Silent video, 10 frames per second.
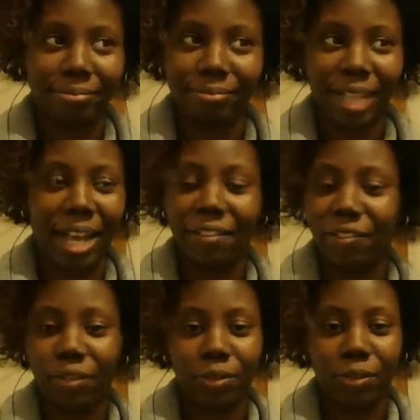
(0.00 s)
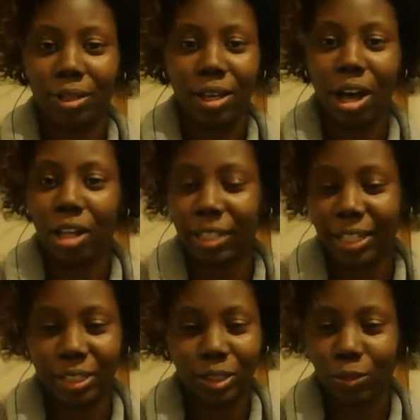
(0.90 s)
Life,
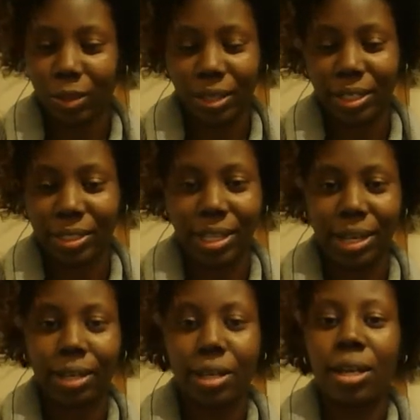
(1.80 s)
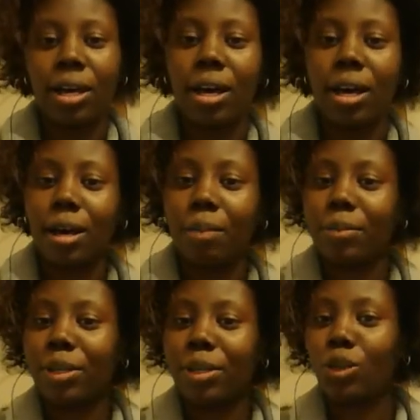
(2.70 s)
holidays, what can I say?
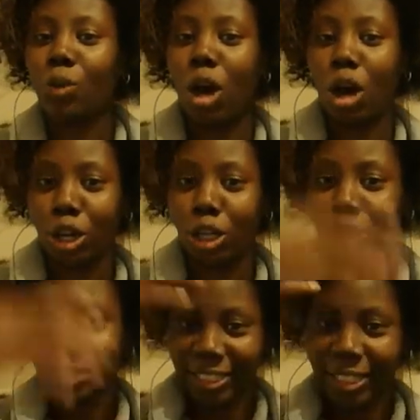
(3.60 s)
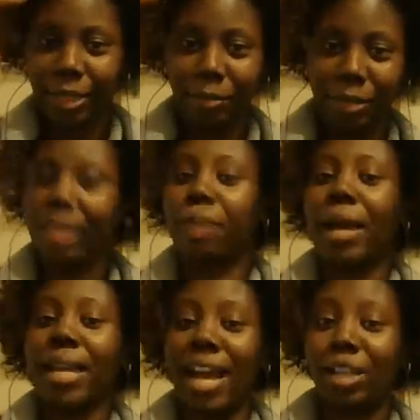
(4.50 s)
You are seeing me in
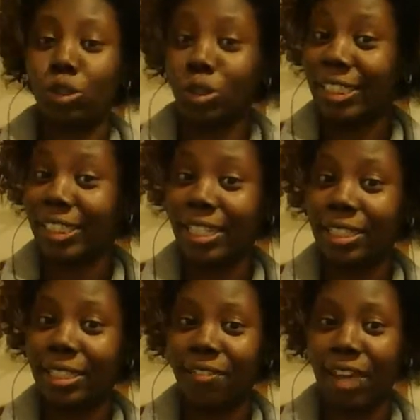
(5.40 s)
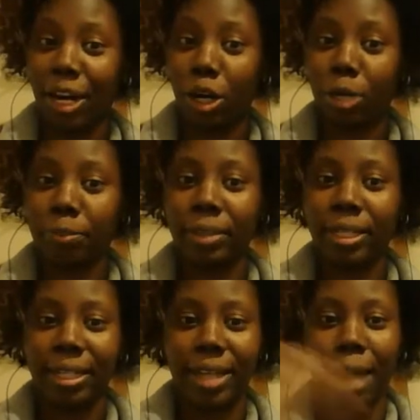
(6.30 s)
my natural state of hair.
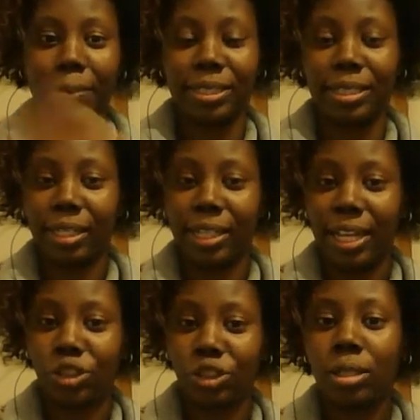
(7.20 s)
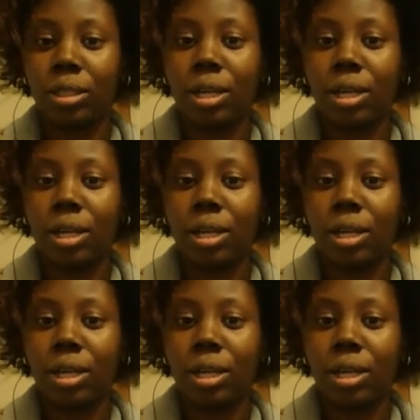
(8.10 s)
It happens on occasion.